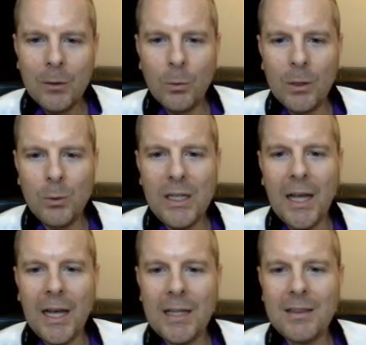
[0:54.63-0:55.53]
when we
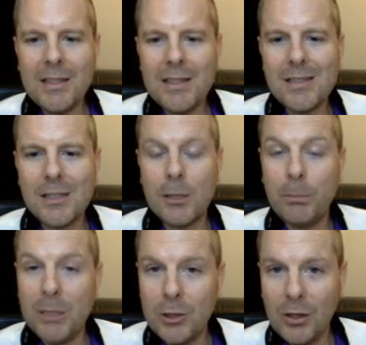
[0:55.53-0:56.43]
had this
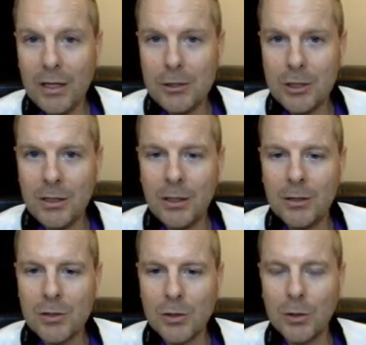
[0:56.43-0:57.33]
capitulation
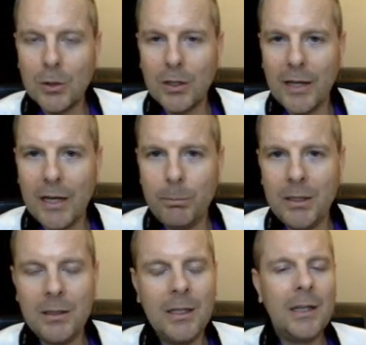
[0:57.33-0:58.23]
circle happen,